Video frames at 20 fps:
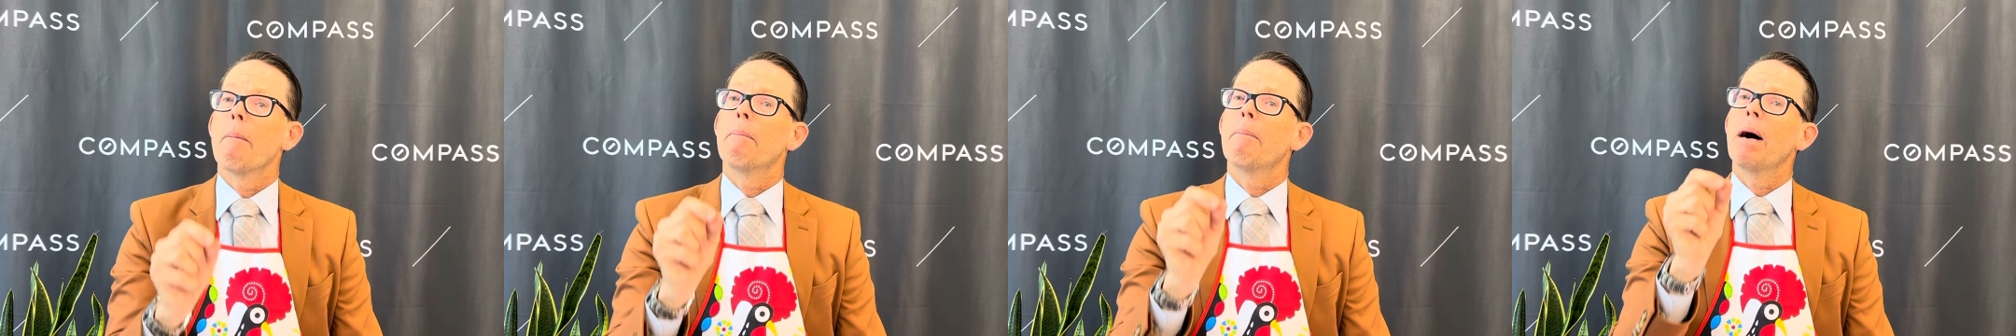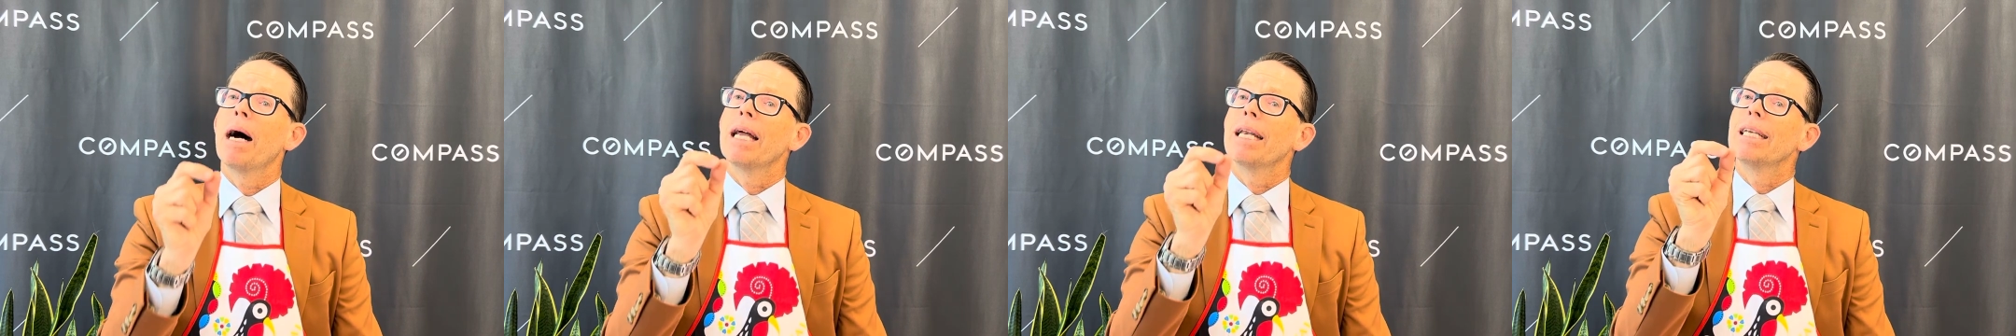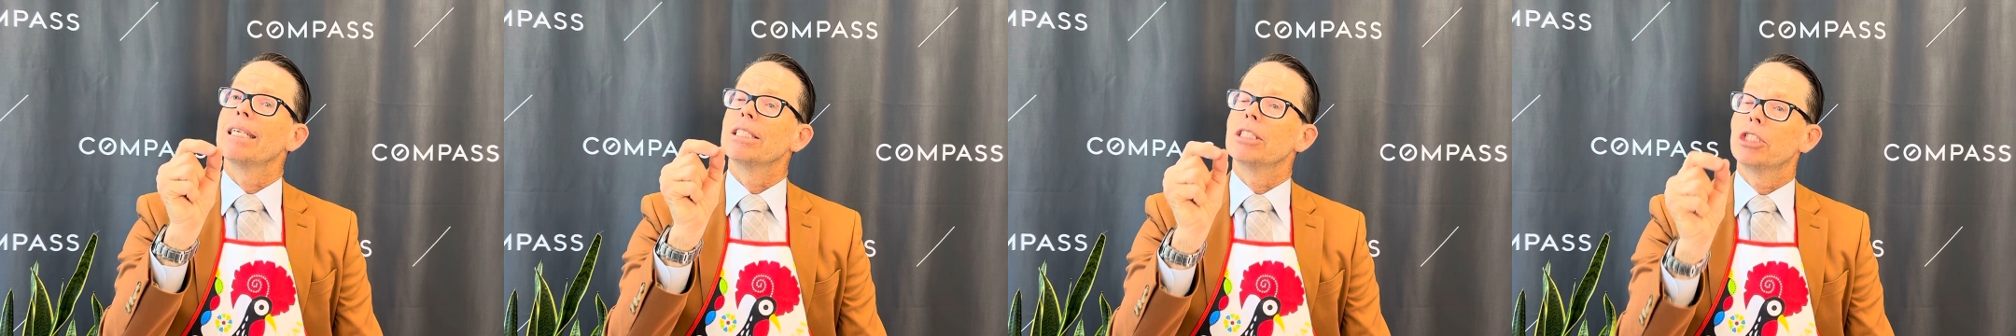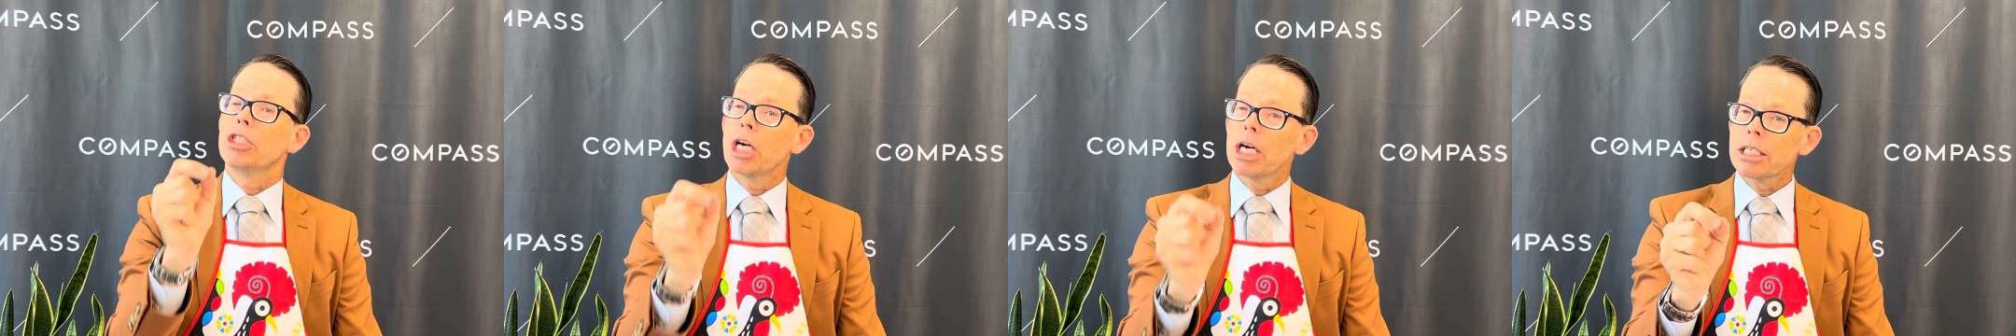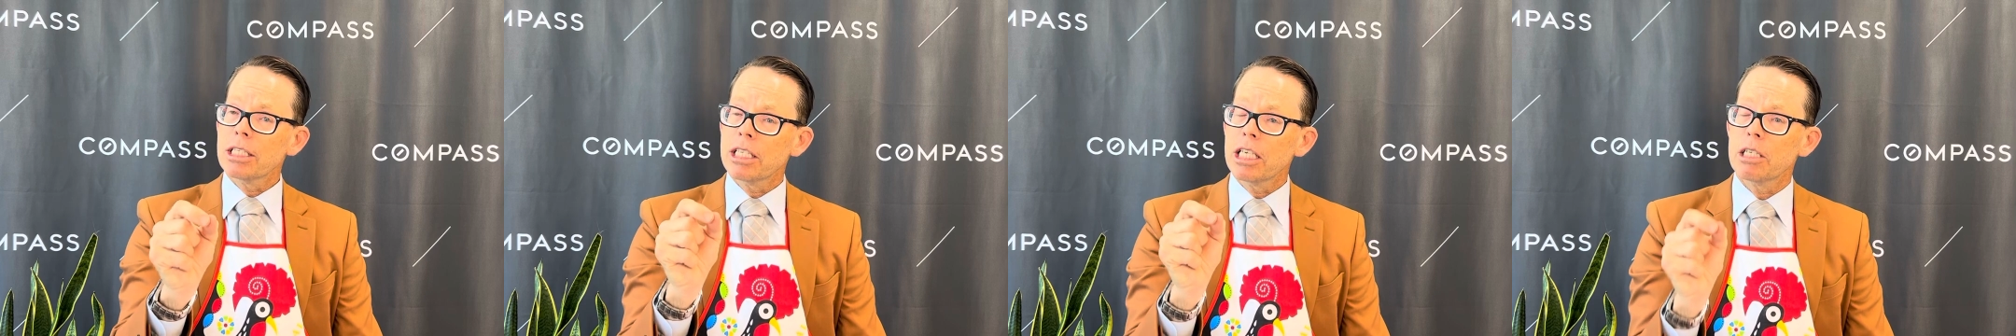But
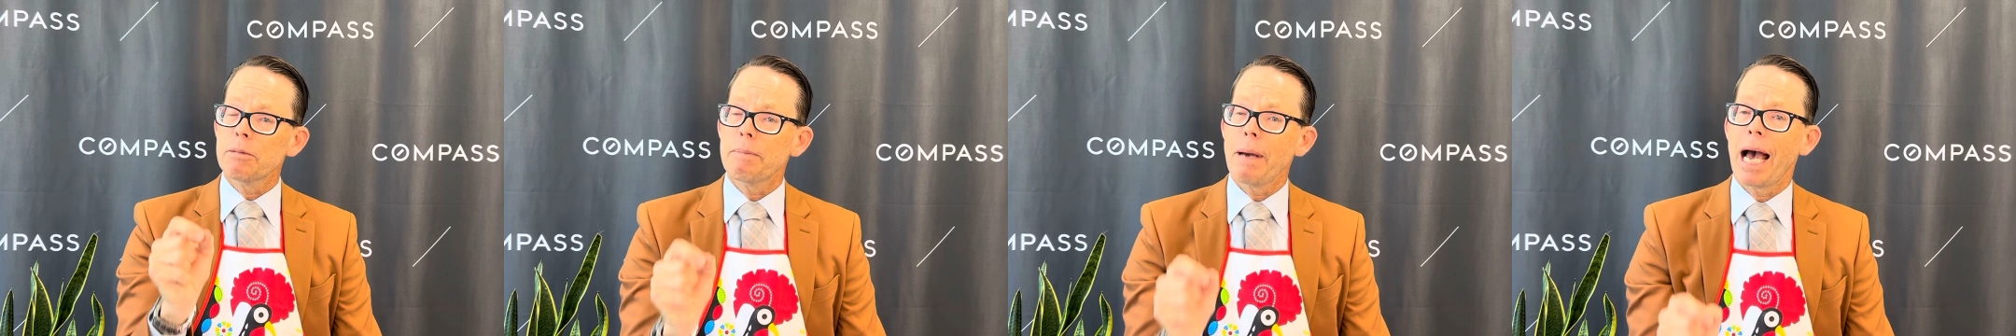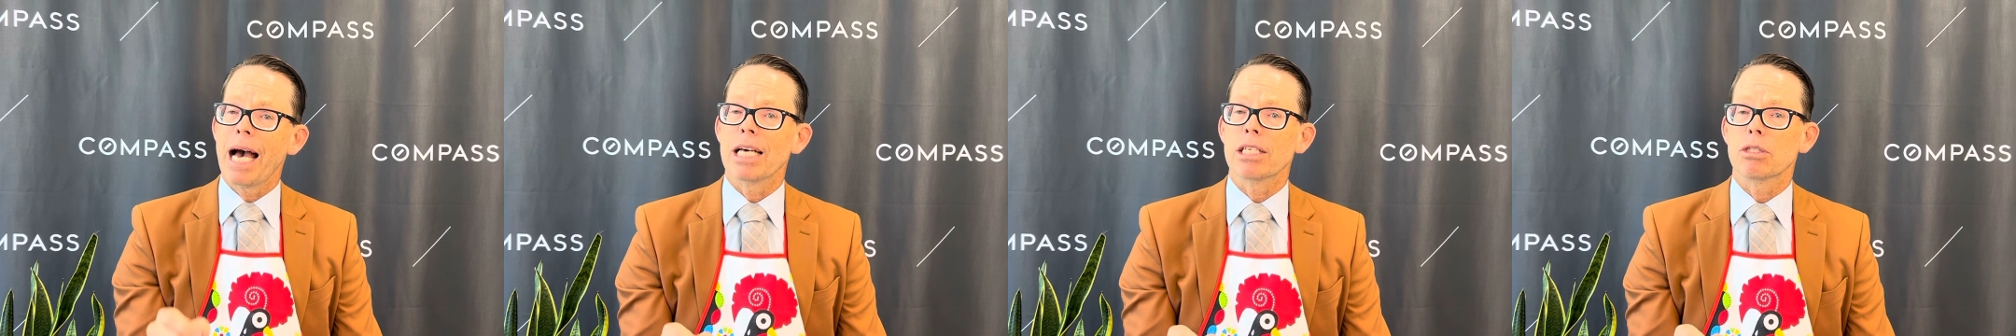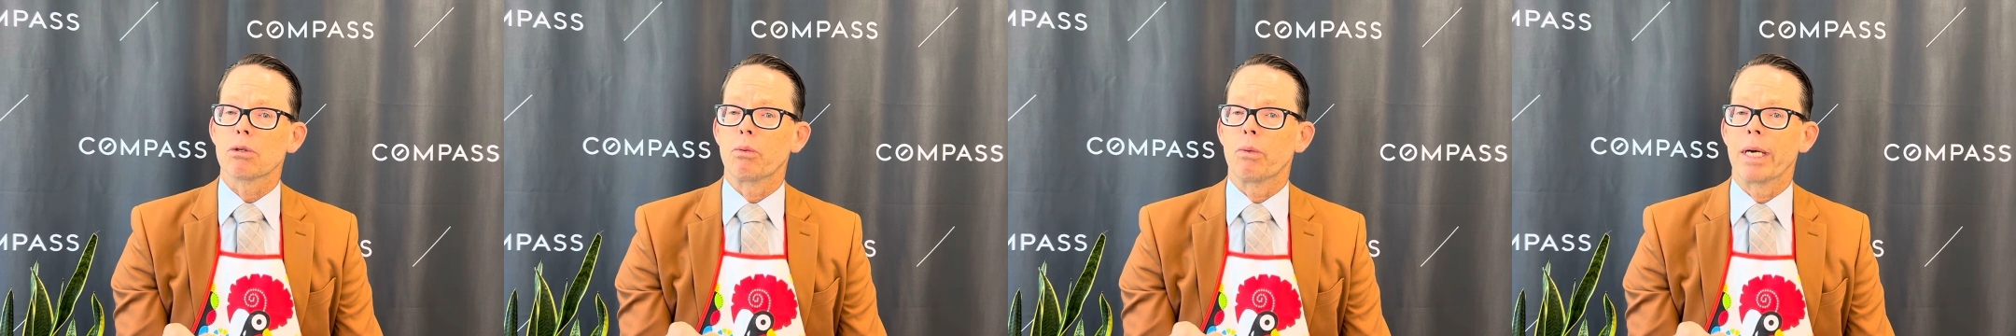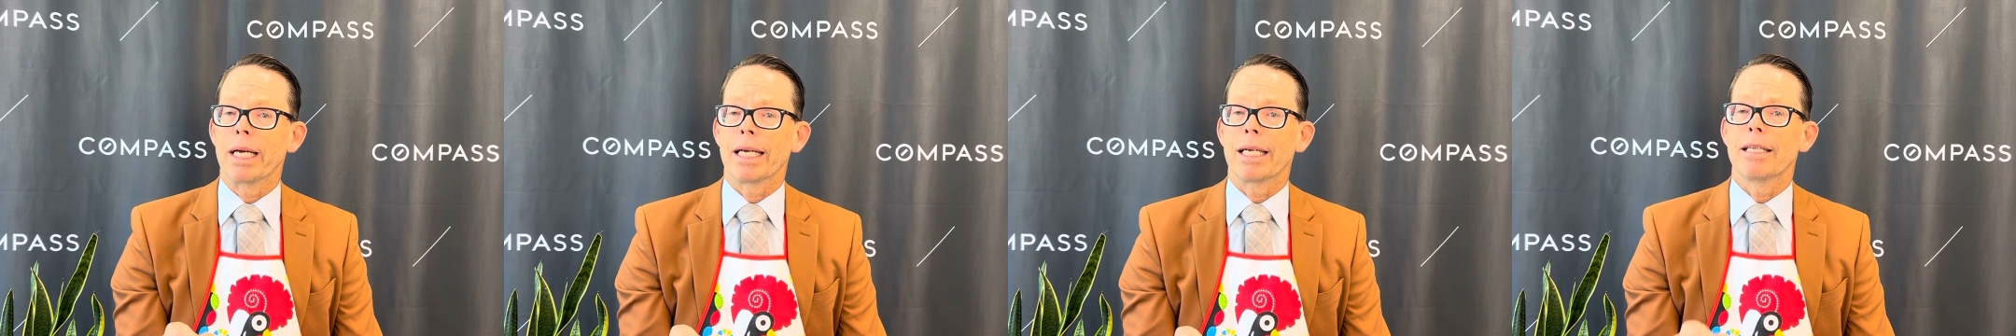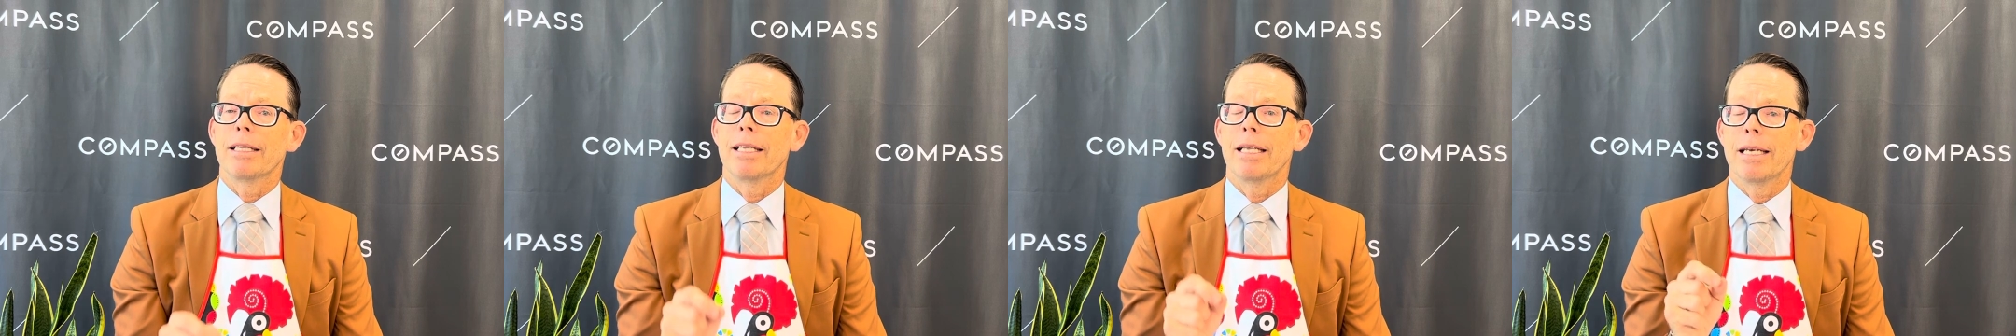just this past week,